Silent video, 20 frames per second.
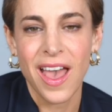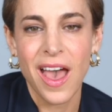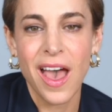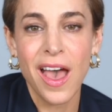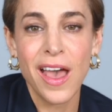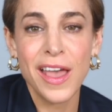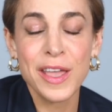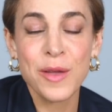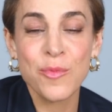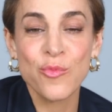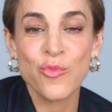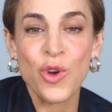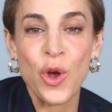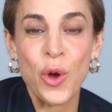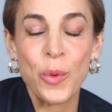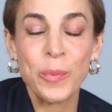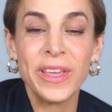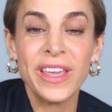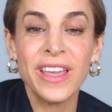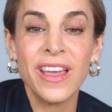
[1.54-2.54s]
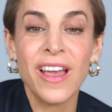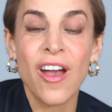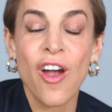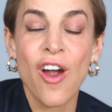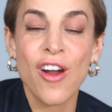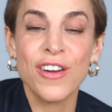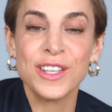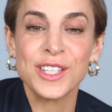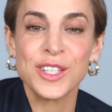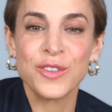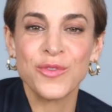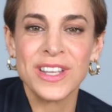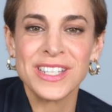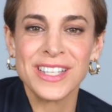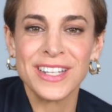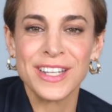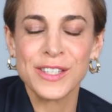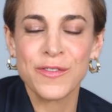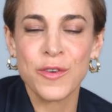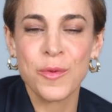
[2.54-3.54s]
Hi, I'm Romy, artist in
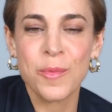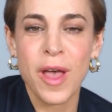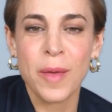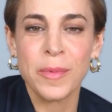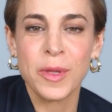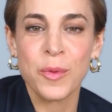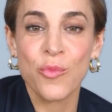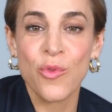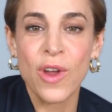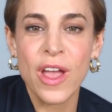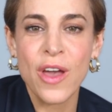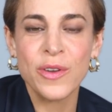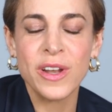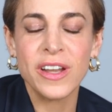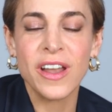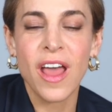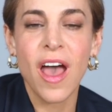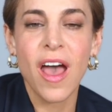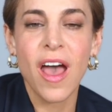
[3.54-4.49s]
residence for Bobbi Brown, and